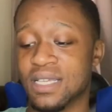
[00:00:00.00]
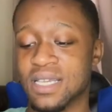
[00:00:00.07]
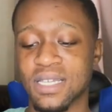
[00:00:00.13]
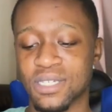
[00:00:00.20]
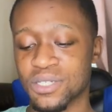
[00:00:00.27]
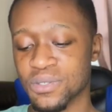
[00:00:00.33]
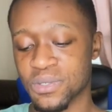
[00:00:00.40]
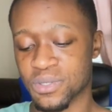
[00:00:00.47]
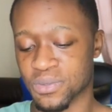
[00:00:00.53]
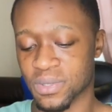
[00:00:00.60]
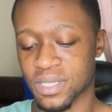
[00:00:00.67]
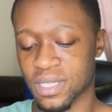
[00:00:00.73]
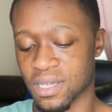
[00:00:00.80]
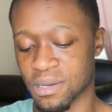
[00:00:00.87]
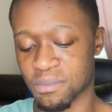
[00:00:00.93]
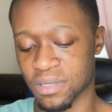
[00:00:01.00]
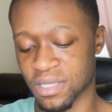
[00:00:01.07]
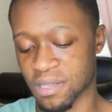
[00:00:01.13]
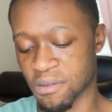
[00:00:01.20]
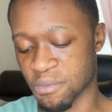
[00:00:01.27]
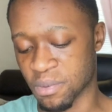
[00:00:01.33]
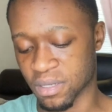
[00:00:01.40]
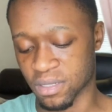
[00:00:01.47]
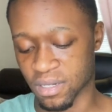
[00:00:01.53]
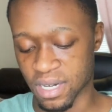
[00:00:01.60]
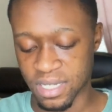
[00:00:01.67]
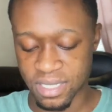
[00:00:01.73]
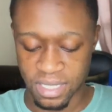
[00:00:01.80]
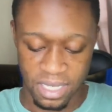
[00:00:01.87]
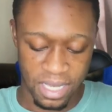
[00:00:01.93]
This shoe is really unbelievably
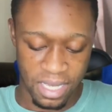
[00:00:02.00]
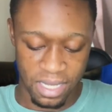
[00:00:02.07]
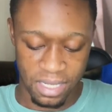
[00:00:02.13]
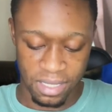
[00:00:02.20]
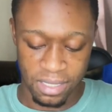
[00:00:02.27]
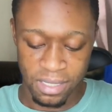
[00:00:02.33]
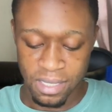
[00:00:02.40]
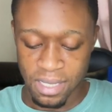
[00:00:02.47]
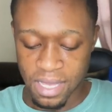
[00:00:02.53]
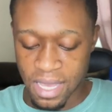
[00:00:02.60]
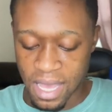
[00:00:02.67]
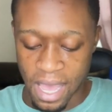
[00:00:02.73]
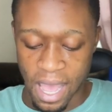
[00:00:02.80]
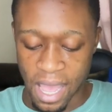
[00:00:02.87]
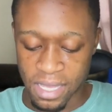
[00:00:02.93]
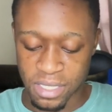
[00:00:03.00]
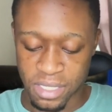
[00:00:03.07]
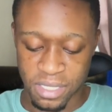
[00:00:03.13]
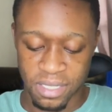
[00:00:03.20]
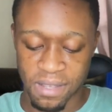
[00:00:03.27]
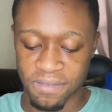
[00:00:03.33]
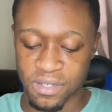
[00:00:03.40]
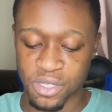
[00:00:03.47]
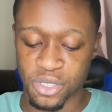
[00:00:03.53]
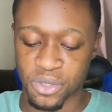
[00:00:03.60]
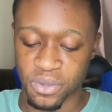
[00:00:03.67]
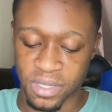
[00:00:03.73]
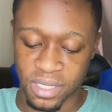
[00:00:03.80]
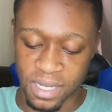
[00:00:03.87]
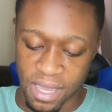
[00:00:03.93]
crazy, and I just love this
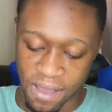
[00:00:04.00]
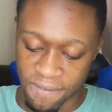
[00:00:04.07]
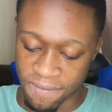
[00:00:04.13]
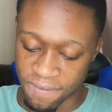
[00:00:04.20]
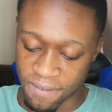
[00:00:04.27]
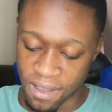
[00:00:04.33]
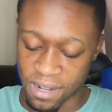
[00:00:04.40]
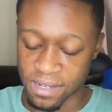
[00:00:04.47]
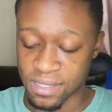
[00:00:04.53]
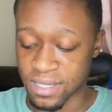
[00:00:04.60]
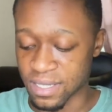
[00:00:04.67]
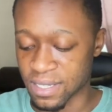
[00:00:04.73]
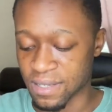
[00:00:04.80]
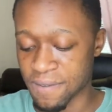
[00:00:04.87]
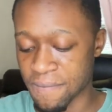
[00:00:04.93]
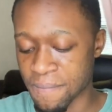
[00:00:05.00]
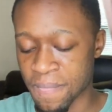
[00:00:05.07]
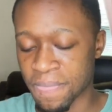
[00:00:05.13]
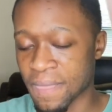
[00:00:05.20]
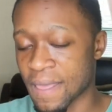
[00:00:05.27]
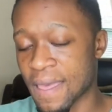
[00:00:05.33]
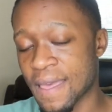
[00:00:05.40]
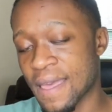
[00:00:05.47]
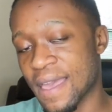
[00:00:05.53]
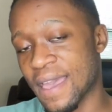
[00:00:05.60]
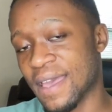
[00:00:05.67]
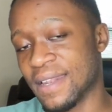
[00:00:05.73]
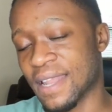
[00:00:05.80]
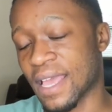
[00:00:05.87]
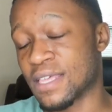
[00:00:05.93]
shoe to death, honestly.
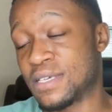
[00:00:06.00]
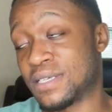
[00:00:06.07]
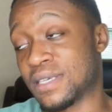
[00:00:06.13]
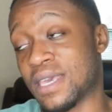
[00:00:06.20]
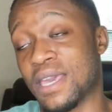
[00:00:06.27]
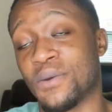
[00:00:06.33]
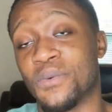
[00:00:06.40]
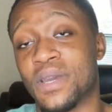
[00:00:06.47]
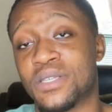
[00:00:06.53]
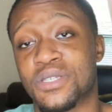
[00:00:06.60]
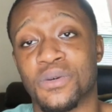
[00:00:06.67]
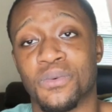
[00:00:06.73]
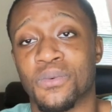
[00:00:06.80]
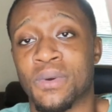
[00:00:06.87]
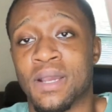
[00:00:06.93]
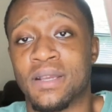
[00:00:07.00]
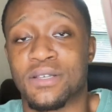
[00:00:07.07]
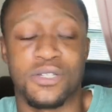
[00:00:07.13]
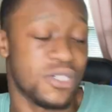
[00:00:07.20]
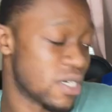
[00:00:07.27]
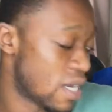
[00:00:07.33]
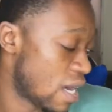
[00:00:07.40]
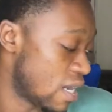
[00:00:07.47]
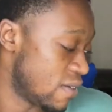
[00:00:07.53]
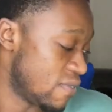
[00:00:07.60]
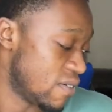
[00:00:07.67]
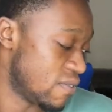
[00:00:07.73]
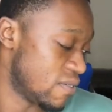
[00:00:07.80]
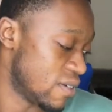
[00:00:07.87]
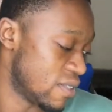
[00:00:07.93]
And I just can't wait to wear the shit out of
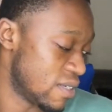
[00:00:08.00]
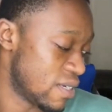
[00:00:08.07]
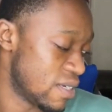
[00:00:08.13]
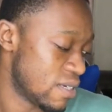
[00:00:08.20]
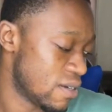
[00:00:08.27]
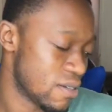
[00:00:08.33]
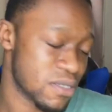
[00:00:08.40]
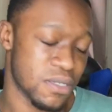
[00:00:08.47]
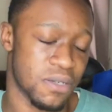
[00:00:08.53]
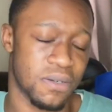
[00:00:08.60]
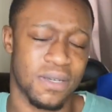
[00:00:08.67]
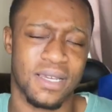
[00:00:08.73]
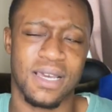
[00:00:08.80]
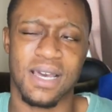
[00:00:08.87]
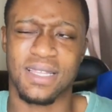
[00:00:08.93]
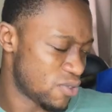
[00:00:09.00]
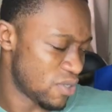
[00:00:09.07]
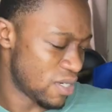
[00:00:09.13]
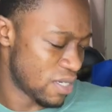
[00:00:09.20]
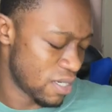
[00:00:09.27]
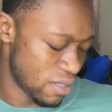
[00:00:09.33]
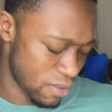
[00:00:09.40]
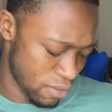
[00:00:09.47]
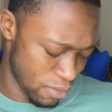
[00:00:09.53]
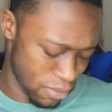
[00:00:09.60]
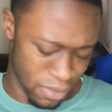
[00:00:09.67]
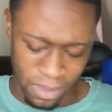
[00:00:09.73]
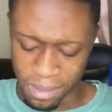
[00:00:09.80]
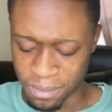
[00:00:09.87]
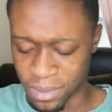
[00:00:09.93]
it, really. Also, it got through here.
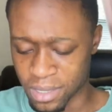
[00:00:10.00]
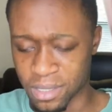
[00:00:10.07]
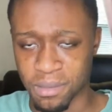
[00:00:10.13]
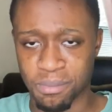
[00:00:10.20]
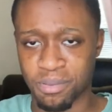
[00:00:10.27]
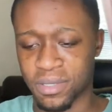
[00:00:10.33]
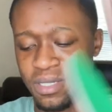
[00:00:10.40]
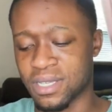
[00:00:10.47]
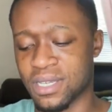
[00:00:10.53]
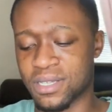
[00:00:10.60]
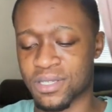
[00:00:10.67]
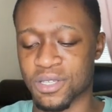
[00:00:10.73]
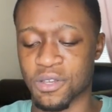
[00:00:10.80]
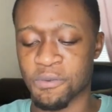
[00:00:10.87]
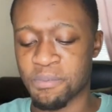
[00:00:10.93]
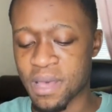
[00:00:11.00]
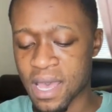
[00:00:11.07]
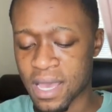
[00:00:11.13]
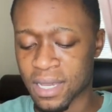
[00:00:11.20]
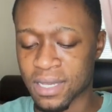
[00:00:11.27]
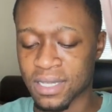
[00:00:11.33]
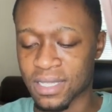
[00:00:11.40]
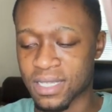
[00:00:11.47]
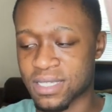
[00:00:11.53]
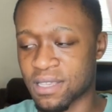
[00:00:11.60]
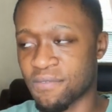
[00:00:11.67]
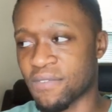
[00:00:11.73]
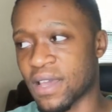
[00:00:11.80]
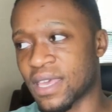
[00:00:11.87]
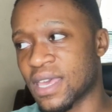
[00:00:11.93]
I'm gonna put the insole back. Let's see
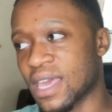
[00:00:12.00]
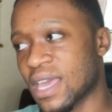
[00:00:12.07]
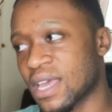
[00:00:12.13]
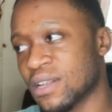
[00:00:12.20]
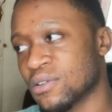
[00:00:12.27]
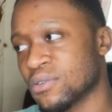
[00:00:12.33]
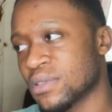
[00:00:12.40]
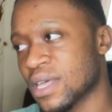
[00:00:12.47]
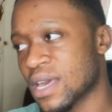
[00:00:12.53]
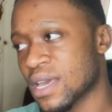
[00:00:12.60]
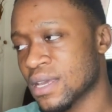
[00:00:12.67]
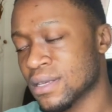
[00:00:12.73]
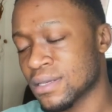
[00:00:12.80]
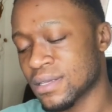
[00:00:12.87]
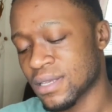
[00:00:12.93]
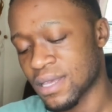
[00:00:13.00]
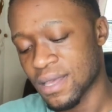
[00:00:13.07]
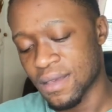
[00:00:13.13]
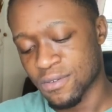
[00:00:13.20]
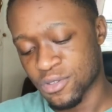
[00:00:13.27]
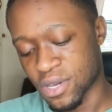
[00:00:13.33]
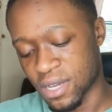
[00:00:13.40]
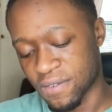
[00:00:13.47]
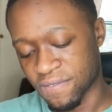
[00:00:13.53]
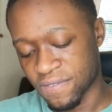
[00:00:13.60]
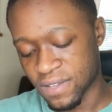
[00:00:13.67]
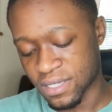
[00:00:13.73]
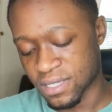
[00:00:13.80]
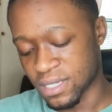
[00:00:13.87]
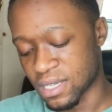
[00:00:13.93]
if I can do that. Try to
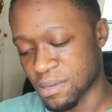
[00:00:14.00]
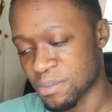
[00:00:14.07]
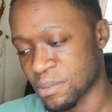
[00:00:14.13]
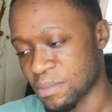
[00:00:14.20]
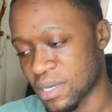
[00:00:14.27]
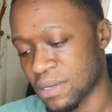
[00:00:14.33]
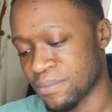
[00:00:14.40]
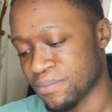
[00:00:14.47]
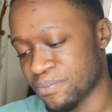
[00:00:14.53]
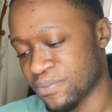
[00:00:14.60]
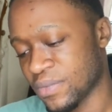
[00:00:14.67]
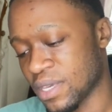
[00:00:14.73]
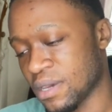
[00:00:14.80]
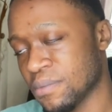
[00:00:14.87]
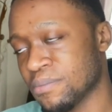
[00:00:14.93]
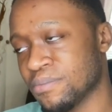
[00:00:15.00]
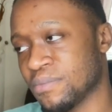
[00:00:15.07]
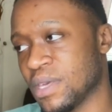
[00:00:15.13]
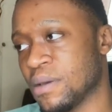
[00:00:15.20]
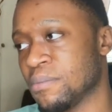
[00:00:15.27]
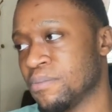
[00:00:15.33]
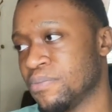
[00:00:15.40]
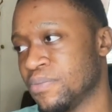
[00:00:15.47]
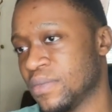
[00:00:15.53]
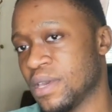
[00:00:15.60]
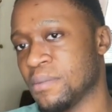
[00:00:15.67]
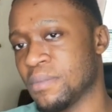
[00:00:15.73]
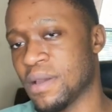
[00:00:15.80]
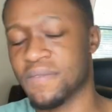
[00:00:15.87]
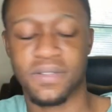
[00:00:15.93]
fix it up a bit. Yep, yep,
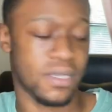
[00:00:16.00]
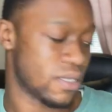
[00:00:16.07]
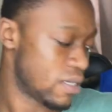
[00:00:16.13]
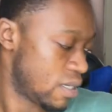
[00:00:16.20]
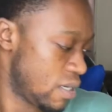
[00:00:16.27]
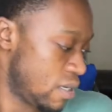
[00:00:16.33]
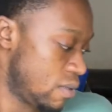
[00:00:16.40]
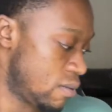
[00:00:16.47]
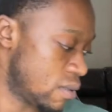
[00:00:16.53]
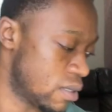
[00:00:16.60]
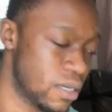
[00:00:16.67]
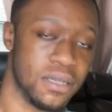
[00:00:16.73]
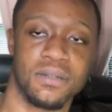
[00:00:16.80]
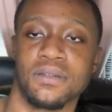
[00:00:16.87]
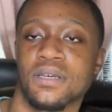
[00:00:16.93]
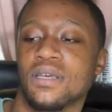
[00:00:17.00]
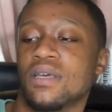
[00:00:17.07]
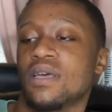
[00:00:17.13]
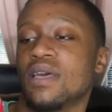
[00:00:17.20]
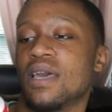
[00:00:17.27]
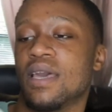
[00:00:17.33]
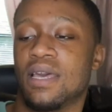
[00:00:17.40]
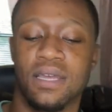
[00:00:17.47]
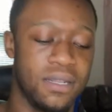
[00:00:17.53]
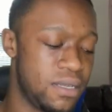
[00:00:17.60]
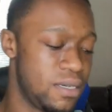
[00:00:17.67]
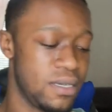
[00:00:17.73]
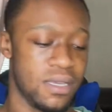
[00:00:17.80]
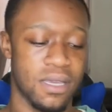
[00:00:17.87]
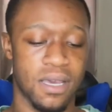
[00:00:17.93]
yep. Everything good, good.
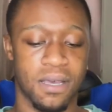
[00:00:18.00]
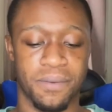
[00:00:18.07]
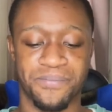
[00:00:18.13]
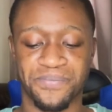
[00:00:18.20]
And yeah,